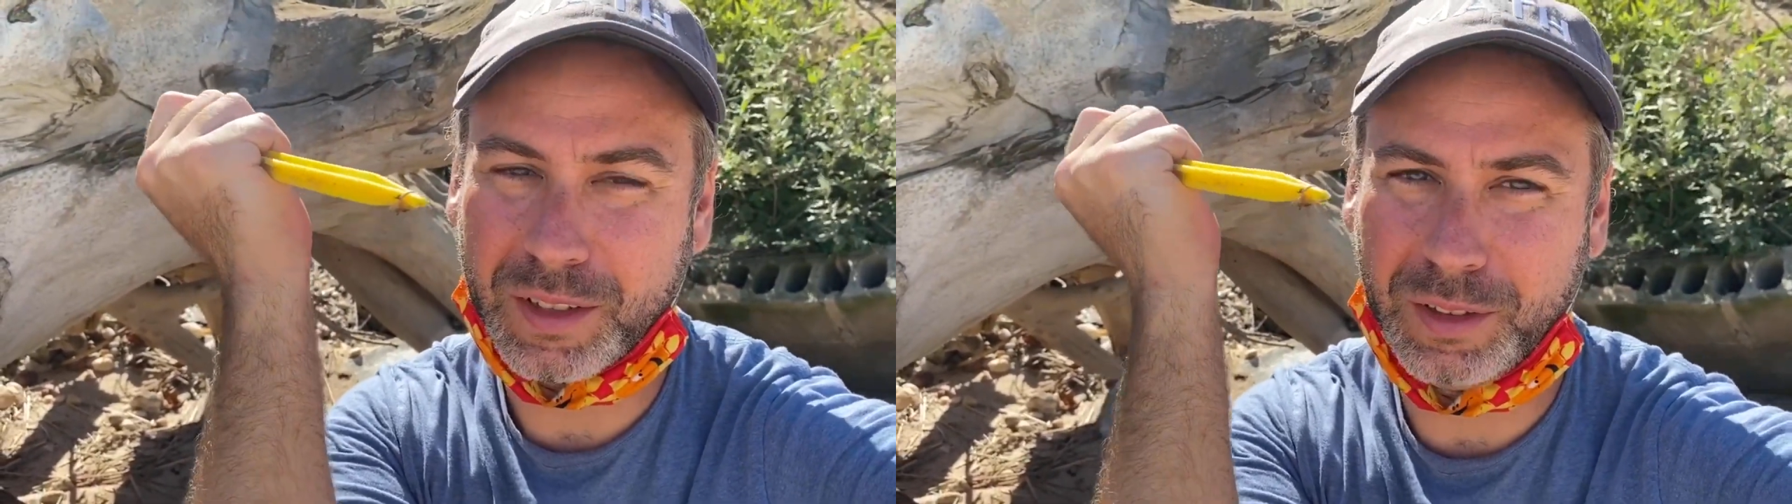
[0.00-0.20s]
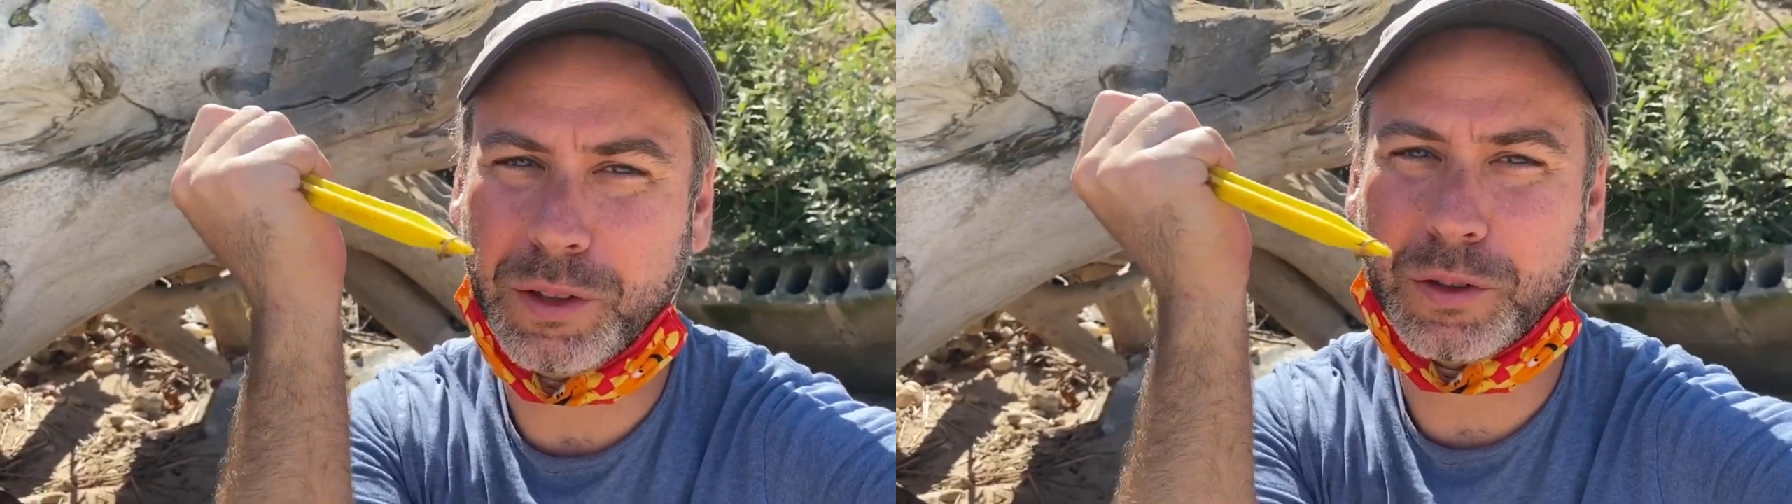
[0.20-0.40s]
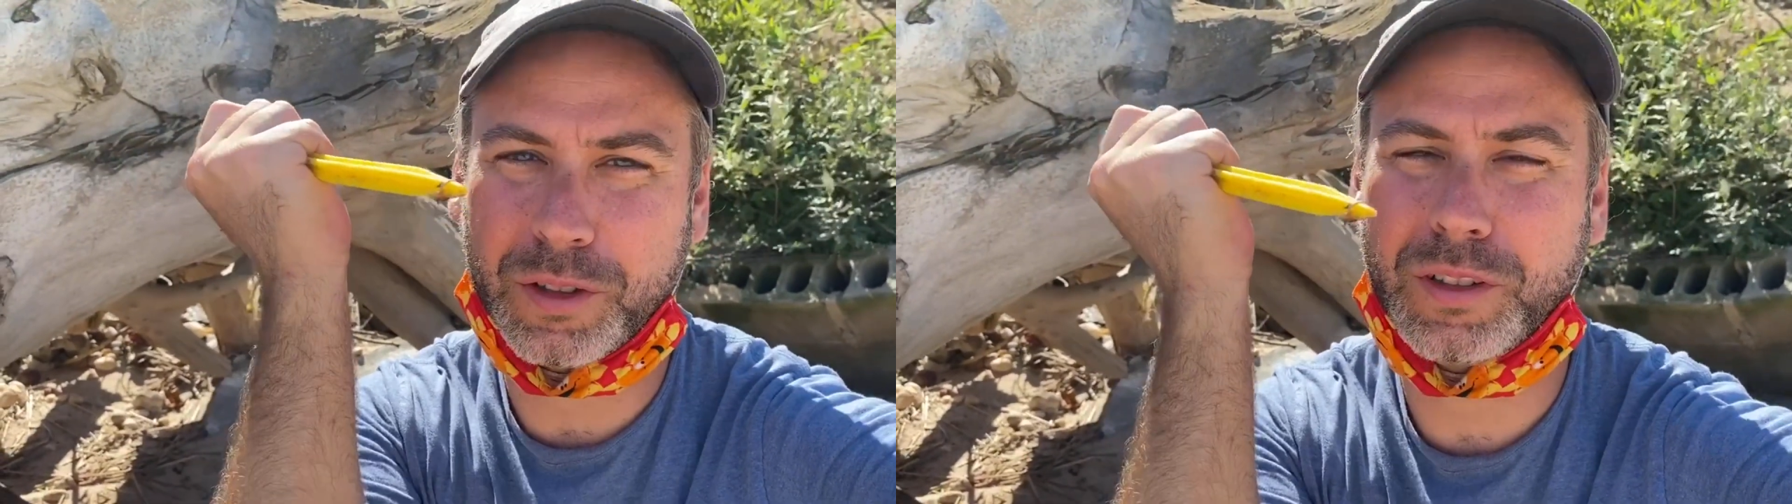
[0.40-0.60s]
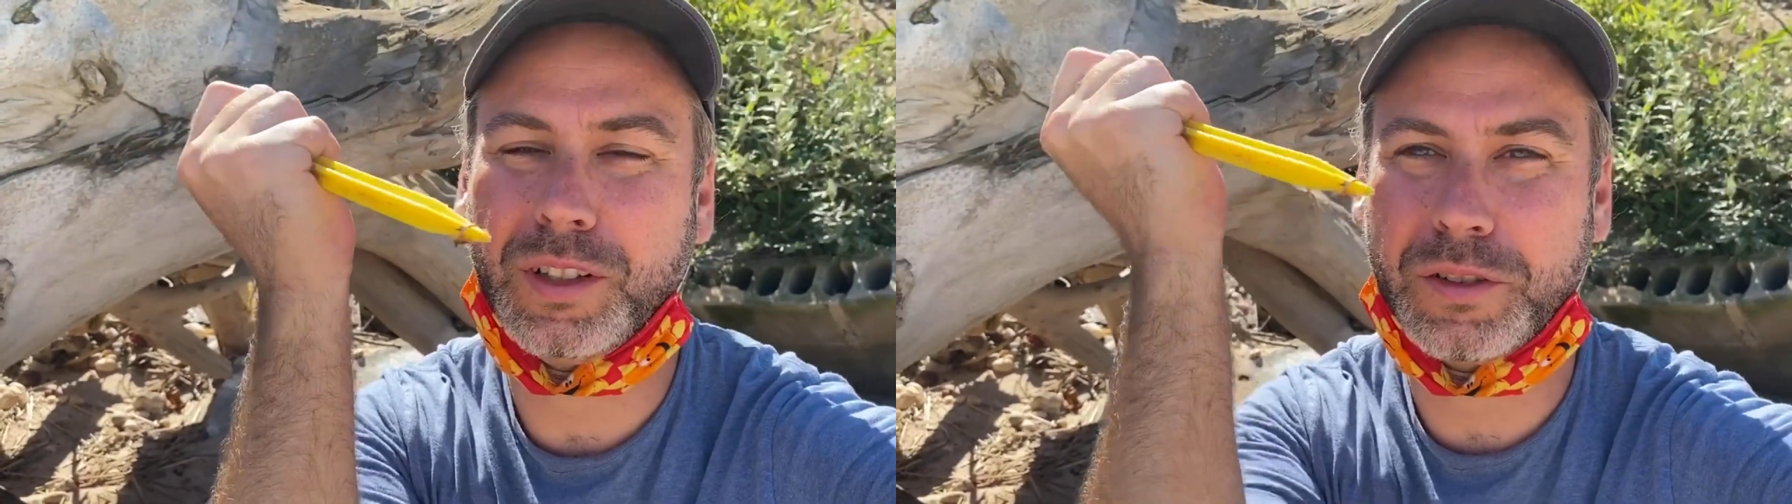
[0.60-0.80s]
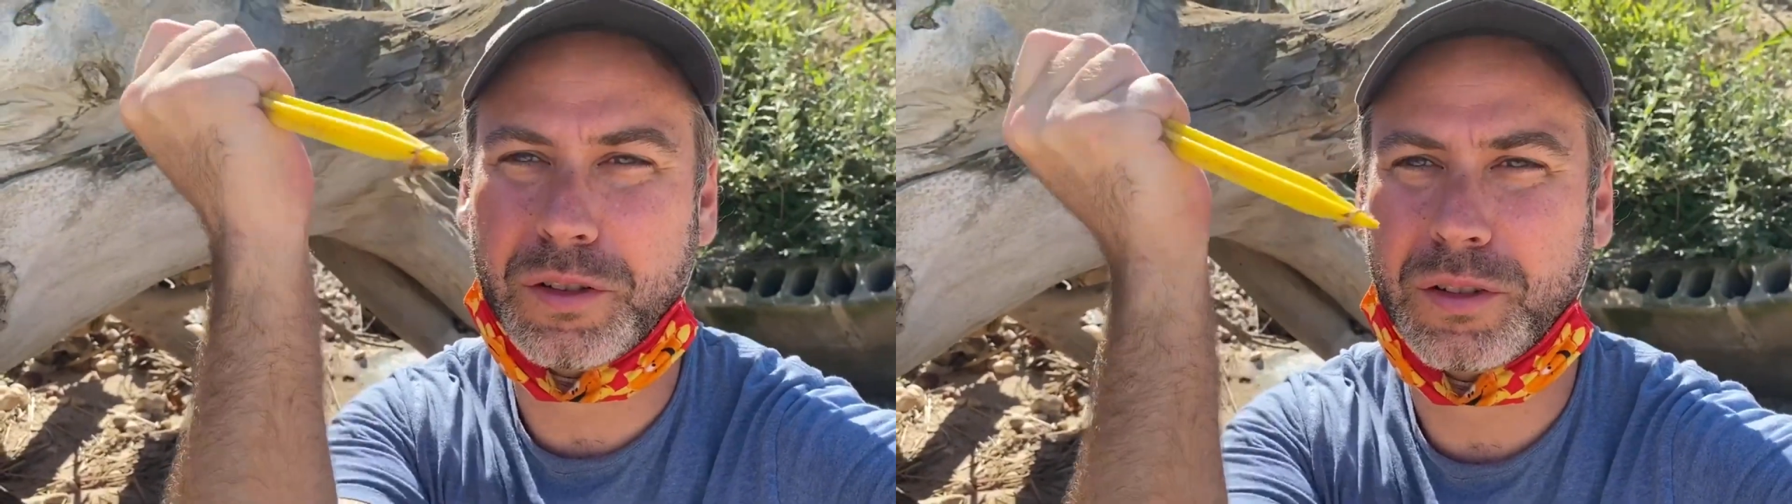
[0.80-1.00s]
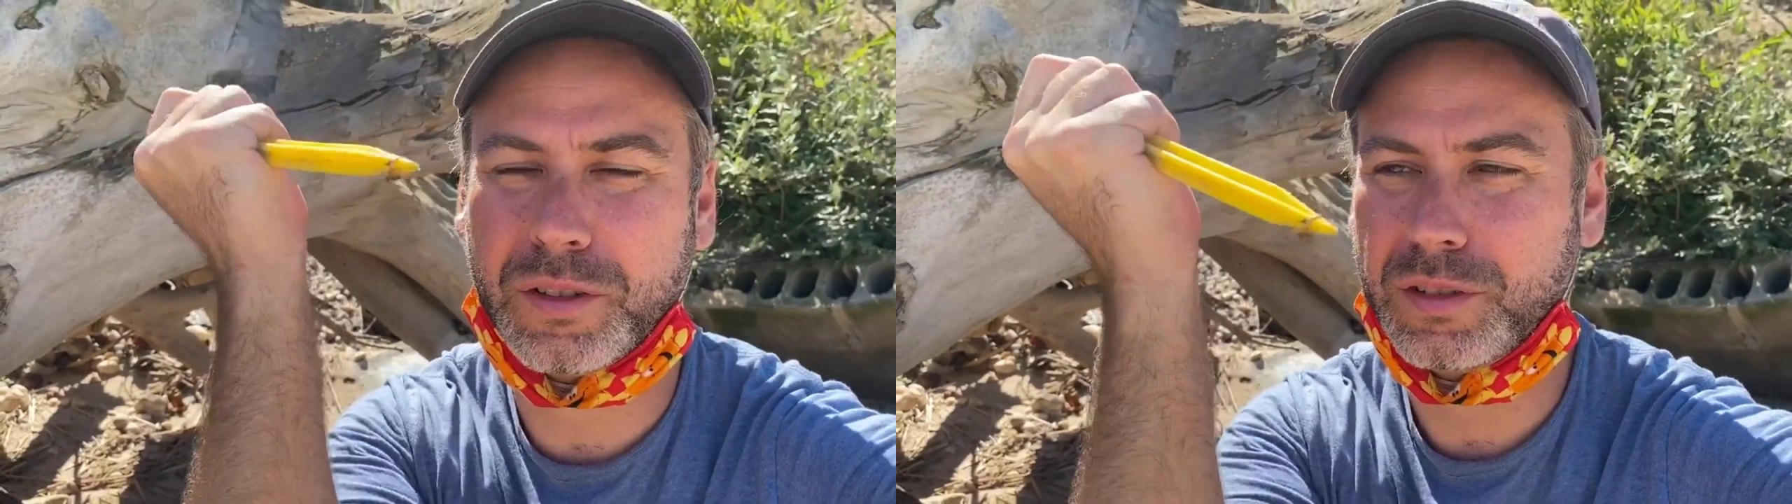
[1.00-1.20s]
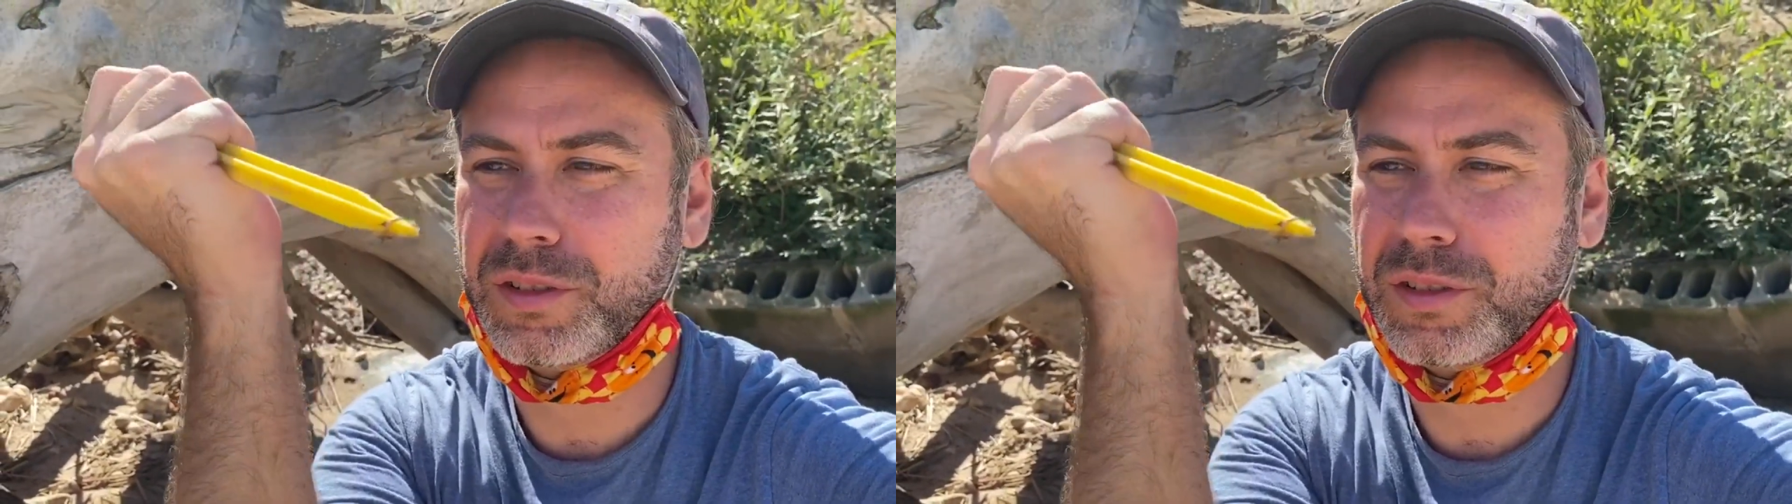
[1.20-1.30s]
litterer hunter